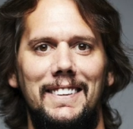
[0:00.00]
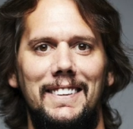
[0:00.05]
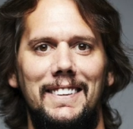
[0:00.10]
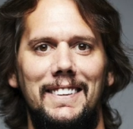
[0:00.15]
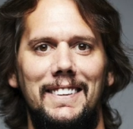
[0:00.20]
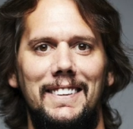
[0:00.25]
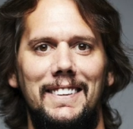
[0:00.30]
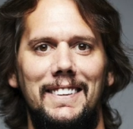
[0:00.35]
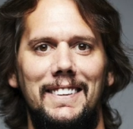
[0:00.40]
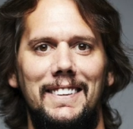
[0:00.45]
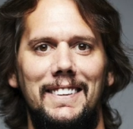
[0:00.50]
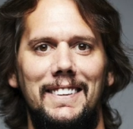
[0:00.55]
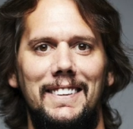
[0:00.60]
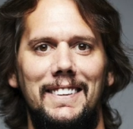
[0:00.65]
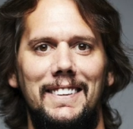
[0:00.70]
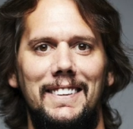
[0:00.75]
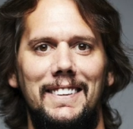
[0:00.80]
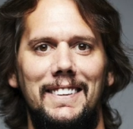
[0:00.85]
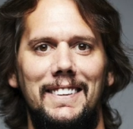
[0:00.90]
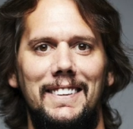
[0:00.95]

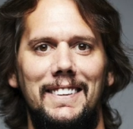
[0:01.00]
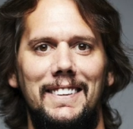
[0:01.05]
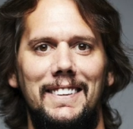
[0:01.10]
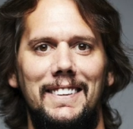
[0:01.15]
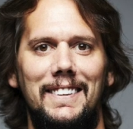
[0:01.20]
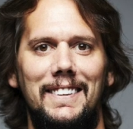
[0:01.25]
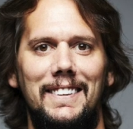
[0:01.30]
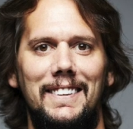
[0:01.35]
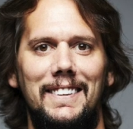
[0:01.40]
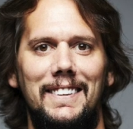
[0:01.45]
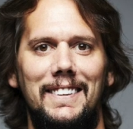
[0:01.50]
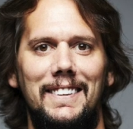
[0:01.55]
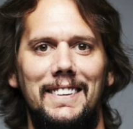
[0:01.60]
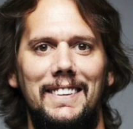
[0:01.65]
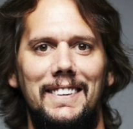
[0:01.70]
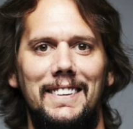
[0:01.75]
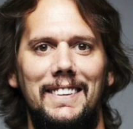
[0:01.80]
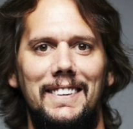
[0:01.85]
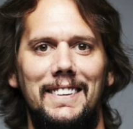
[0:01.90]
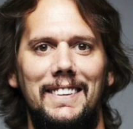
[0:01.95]

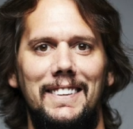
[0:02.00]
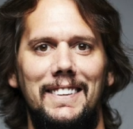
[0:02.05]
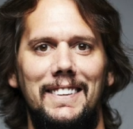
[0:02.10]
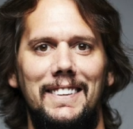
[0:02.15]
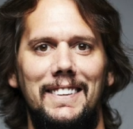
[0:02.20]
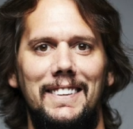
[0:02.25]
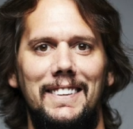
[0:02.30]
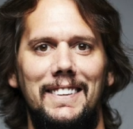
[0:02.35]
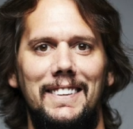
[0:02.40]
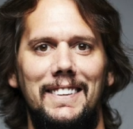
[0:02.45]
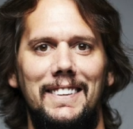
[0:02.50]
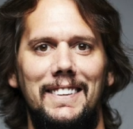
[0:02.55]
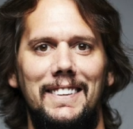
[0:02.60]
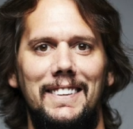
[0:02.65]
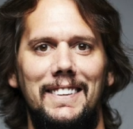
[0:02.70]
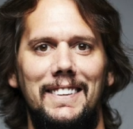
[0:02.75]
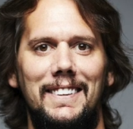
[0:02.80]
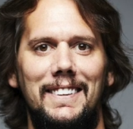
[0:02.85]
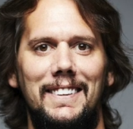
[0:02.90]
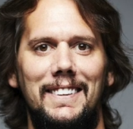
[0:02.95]

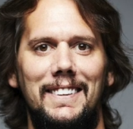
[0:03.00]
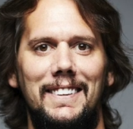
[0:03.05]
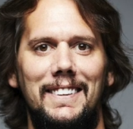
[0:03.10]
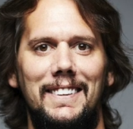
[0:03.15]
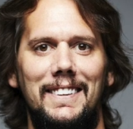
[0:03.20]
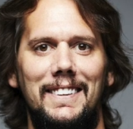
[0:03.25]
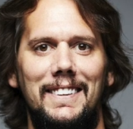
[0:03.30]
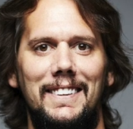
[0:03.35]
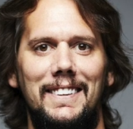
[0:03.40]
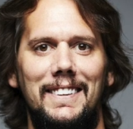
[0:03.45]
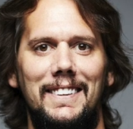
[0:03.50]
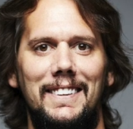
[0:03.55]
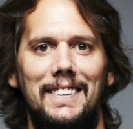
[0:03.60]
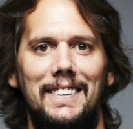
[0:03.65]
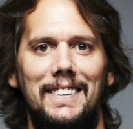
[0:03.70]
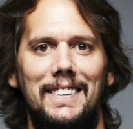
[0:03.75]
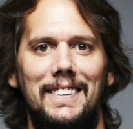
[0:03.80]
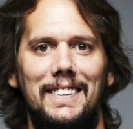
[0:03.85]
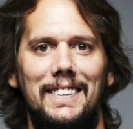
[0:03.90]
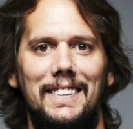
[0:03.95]

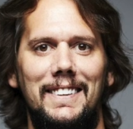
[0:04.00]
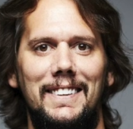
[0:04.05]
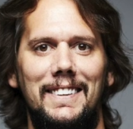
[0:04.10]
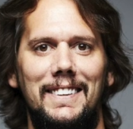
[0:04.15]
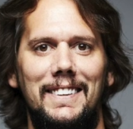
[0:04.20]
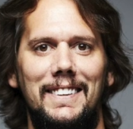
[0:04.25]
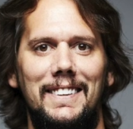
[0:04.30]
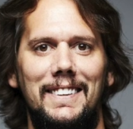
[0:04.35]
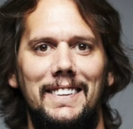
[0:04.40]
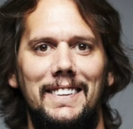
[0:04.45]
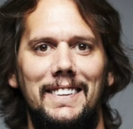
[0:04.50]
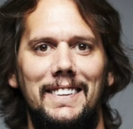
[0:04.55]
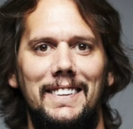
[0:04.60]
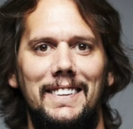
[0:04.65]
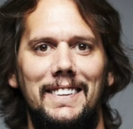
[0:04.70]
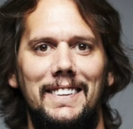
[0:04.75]
[no speech]